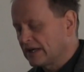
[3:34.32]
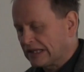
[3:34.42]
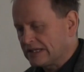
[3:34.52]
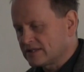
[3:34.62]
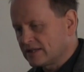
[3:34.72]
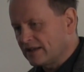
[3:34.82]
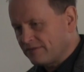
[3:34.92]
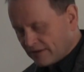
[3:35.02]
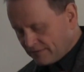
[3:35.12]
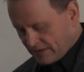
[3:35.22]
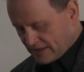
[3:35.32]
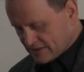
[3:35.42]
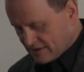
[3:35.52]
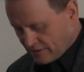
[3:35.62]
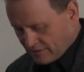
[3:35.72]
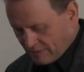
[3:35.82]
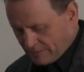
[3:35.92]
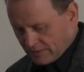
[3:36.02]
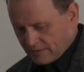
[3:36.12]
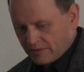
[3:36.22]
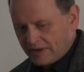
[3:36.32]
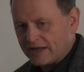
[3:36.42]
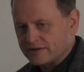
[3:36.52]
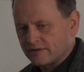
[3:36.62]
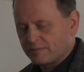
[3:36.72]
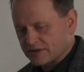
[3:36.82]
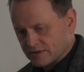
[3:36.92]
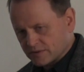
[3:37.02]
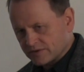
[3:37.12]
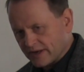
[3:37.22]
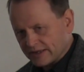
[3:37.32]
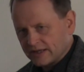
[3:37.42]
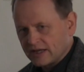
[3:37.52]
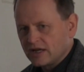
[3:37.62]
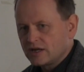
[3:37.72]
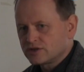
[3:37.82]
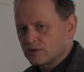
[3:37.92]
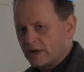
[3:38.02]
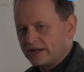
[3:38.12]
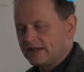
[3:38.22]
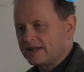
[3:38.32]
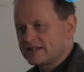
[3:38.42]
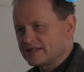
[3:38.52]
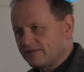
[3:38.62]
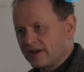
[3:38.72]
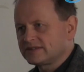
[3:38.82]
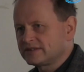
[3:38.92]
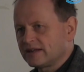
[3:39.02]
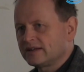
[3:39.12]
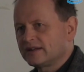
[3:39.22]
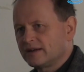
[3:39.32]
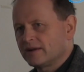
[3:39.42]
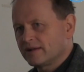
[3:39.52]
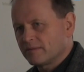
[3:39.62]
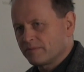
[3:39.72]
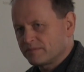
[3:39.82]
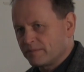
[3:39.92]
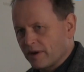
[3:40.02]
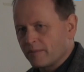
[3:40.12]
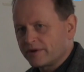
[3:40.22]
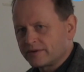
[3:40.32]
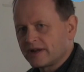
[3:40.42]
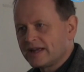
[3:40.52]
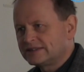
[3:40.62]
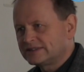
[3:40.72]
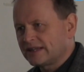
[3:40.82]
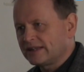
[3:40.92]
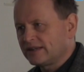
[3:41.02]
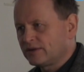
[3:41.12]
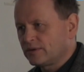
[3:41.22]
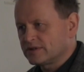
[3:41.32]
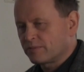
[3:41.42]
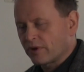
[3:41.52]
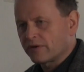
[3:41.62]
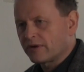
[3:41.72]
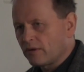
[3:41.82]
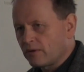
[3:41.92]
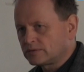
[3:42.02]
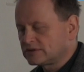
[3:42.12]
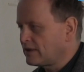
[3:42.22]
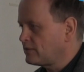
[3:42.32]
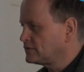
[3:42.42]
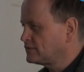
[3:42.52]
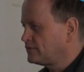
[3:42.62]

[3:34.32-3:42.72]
at least if his theory about the nature of pressure was right. So what he did is he devised a barometer, sent it to his brother-in-law, whose name was